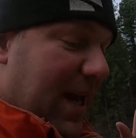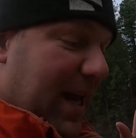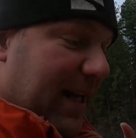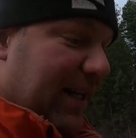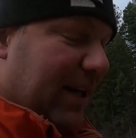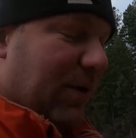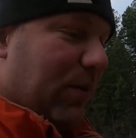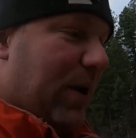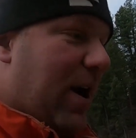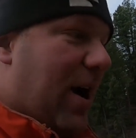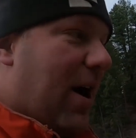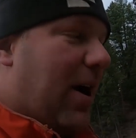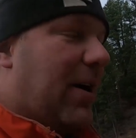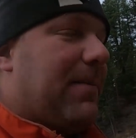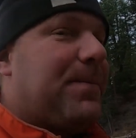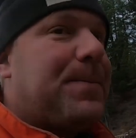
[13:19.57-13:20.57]
And here we
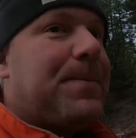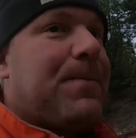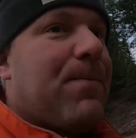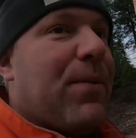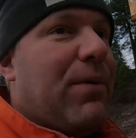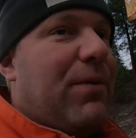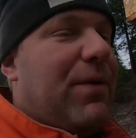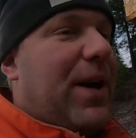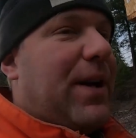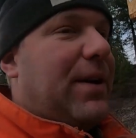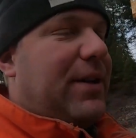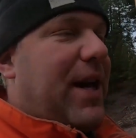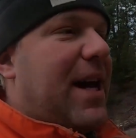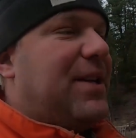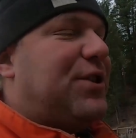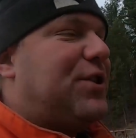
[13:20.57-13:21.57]
are. We've got a
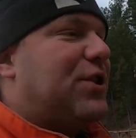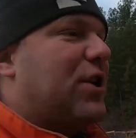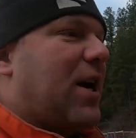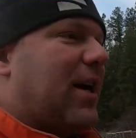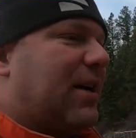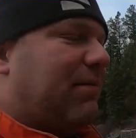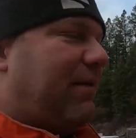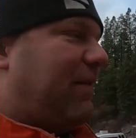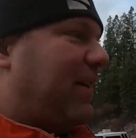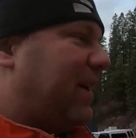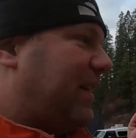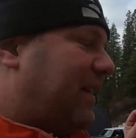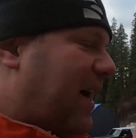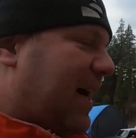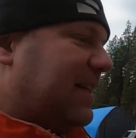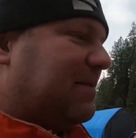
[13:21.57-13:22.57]
nice truck, we've got
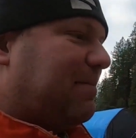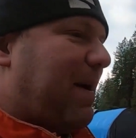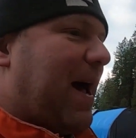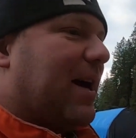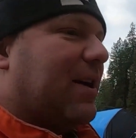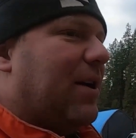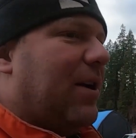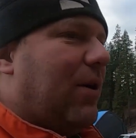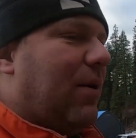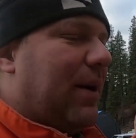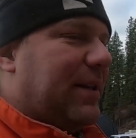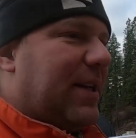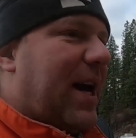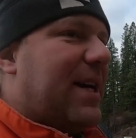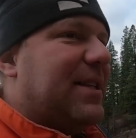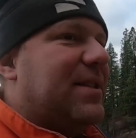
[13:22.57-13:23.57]
a nice backhoe, a
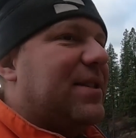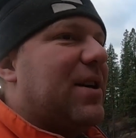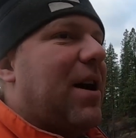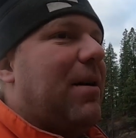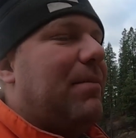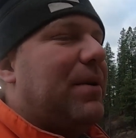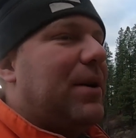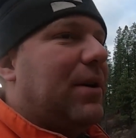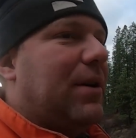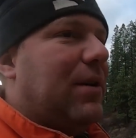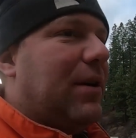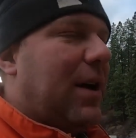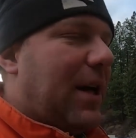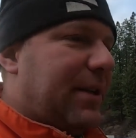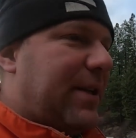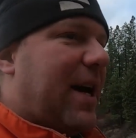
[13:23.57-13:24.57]
nice
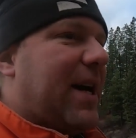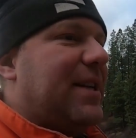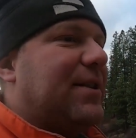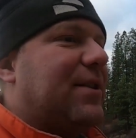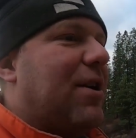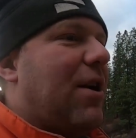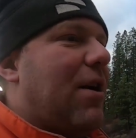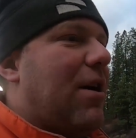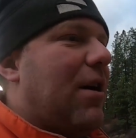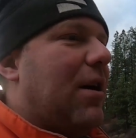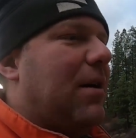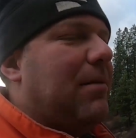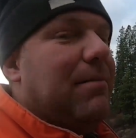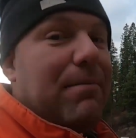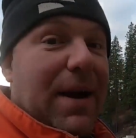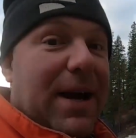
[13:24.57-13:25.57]
sawmill, a nice
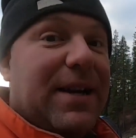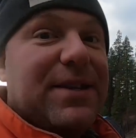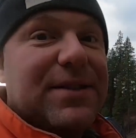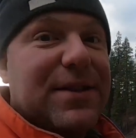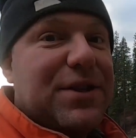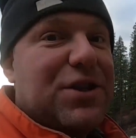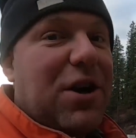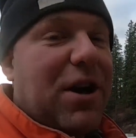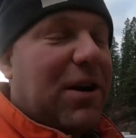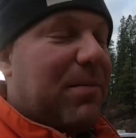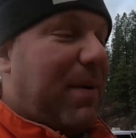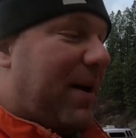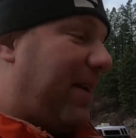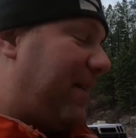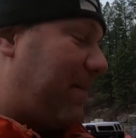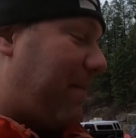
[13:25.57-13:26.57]
car, minus the shark
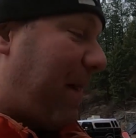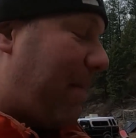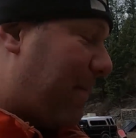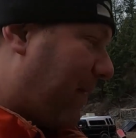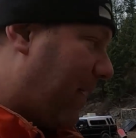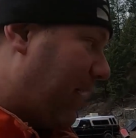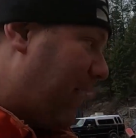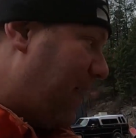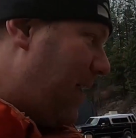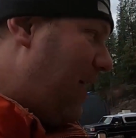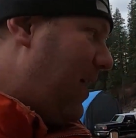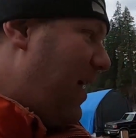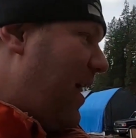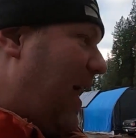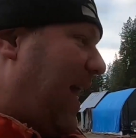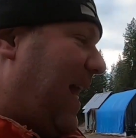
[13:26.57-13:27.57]
bite on the bumper.
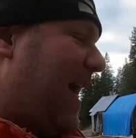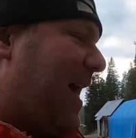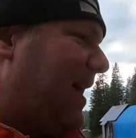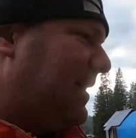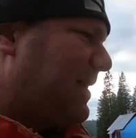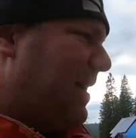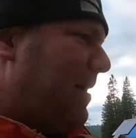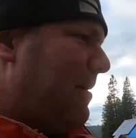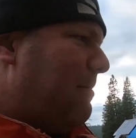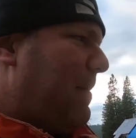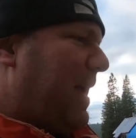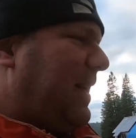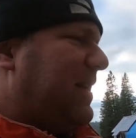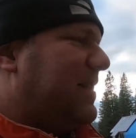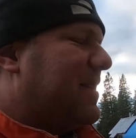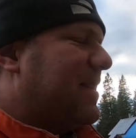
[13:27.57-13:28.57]
And
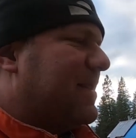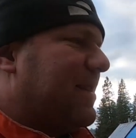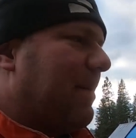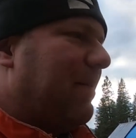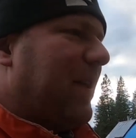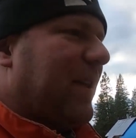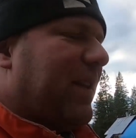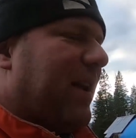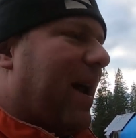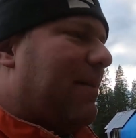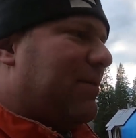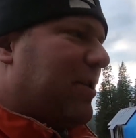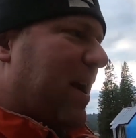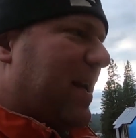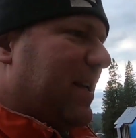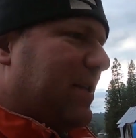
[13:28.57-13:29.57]
maintenance is something that
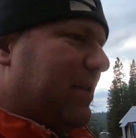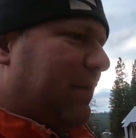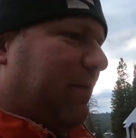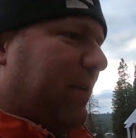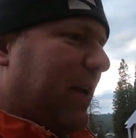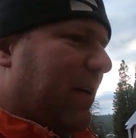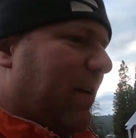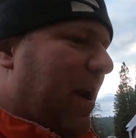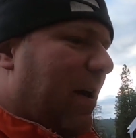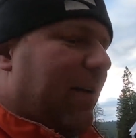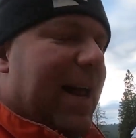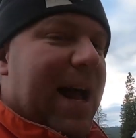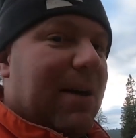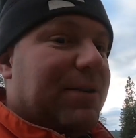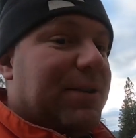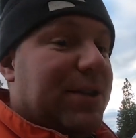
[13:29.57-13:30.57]
I'm trying to figure out
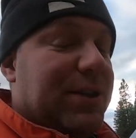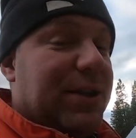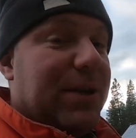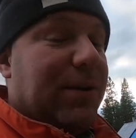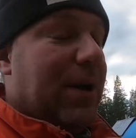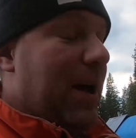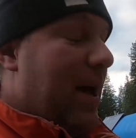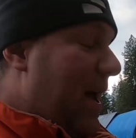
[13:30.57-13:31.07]
how to do.